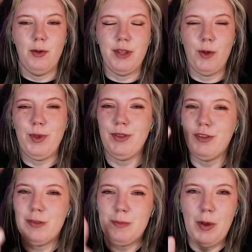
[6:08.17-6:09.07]
No, we
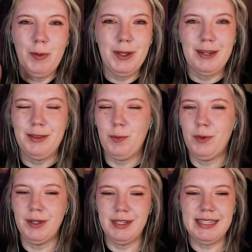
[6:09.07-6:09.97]
smoking in the
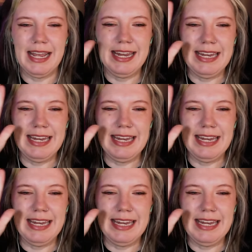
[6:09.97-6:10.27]
woods, and